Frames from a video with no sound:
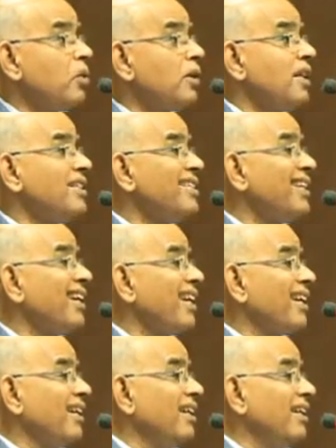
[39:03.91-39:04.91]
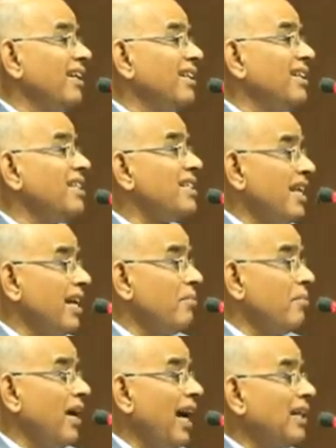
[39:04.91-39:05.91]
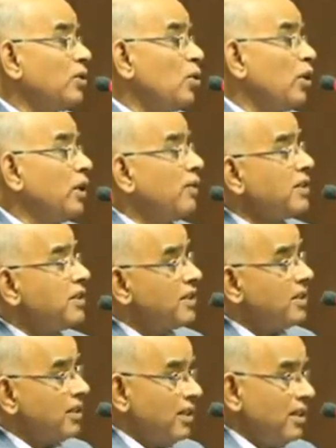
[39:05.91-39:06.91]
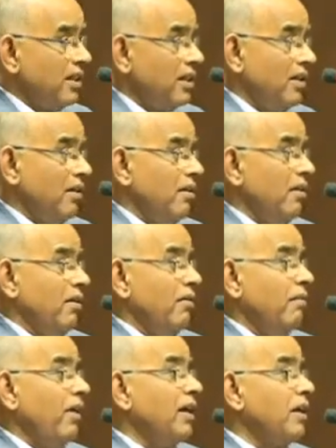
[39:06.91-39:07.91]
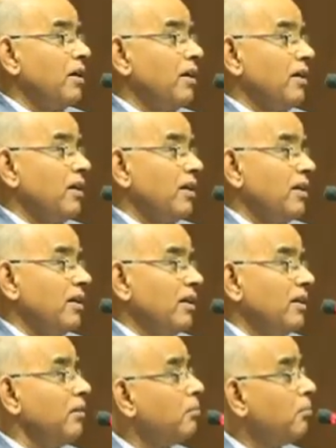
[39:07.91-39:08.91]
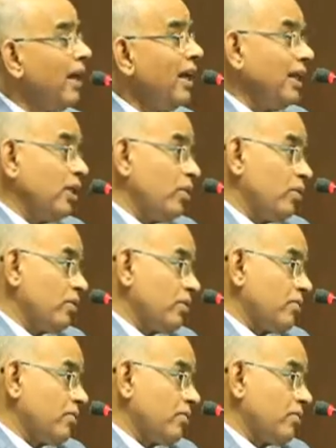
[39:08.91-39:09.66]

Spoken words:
to consider the same as though it was filed by an accused.